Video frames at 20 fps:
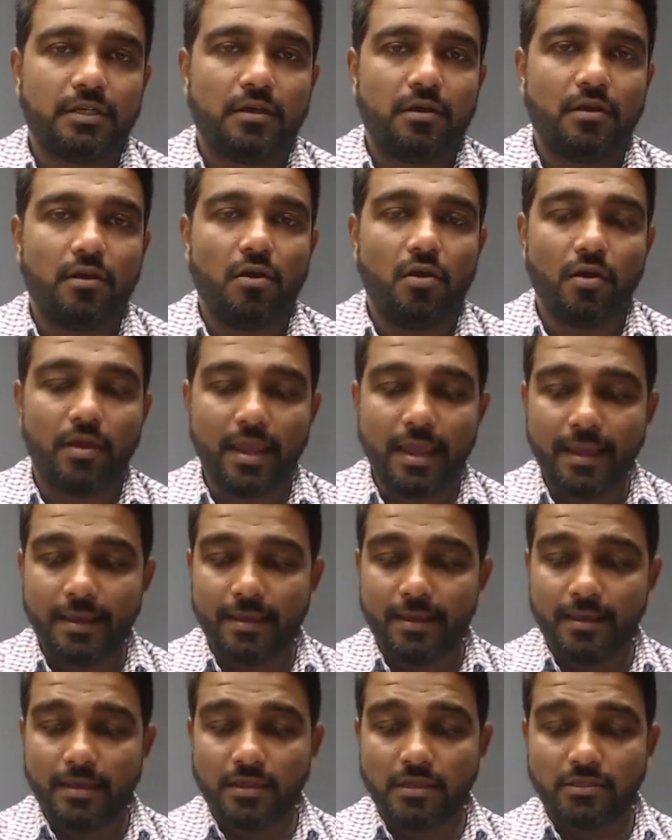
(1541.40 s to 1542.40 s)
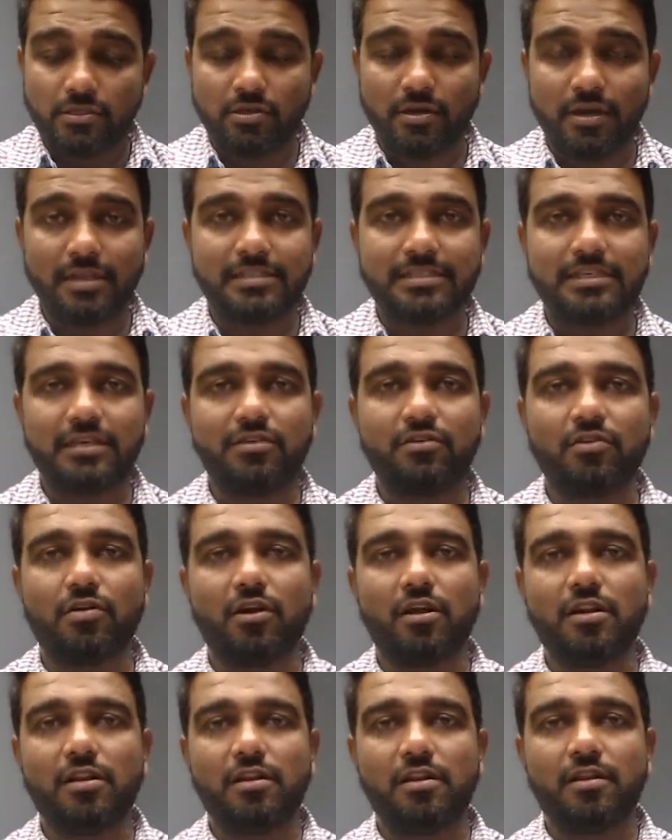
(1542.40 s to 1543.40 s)
Okay, so I'll see you
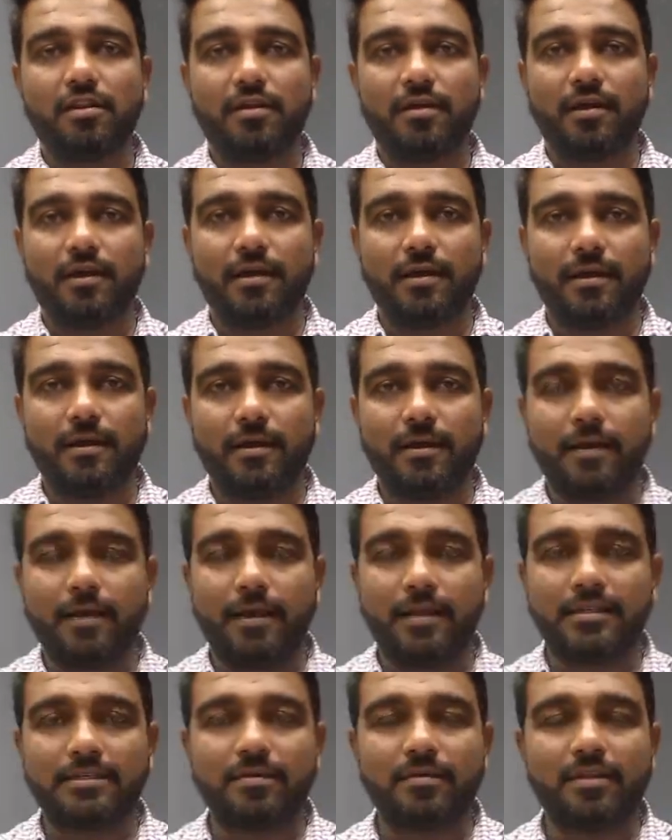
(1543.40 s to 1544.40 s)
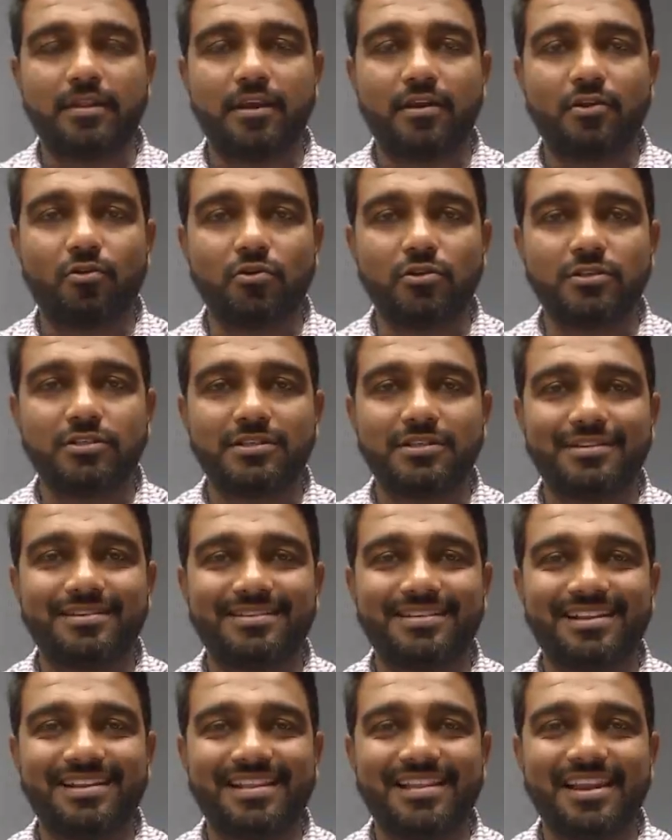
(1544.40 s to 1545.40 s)
all in some other course.
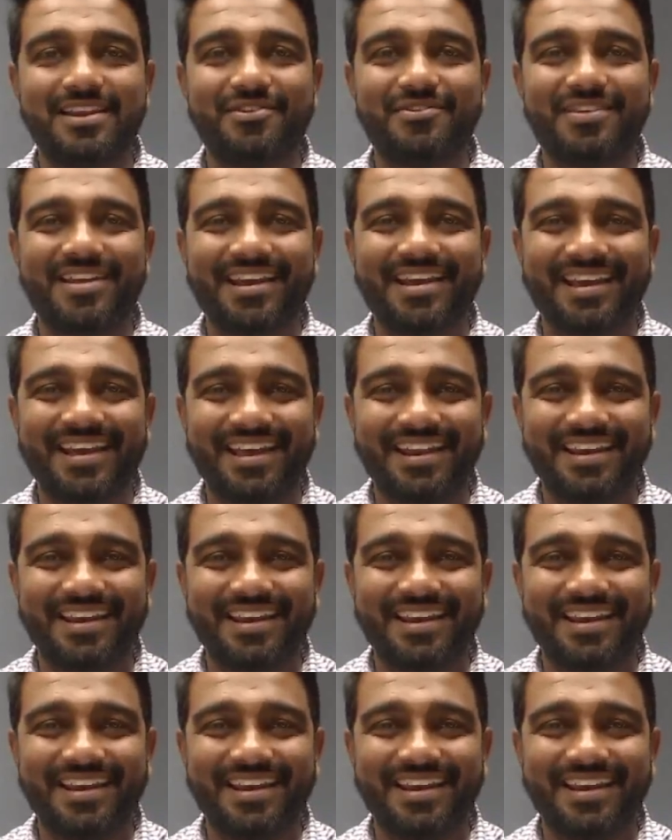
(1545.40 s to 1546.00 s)
Till then, you take care.